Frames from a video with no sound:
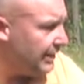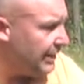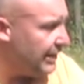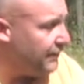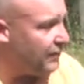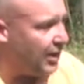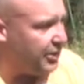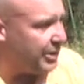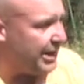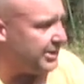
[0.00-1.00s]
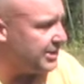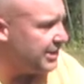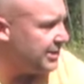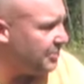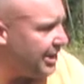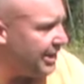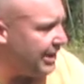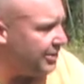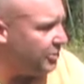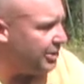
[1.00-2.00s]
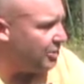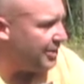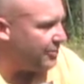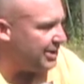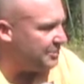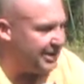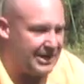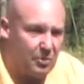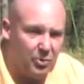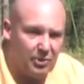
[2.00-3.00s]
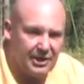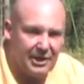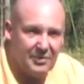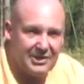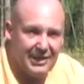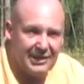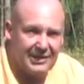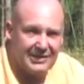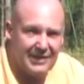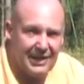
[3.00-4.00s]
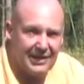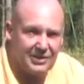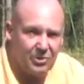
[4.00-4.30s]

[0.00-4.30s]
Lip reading: if you've got an irrigation system like I do here in my raised bed, I'll pull it up and take it inside.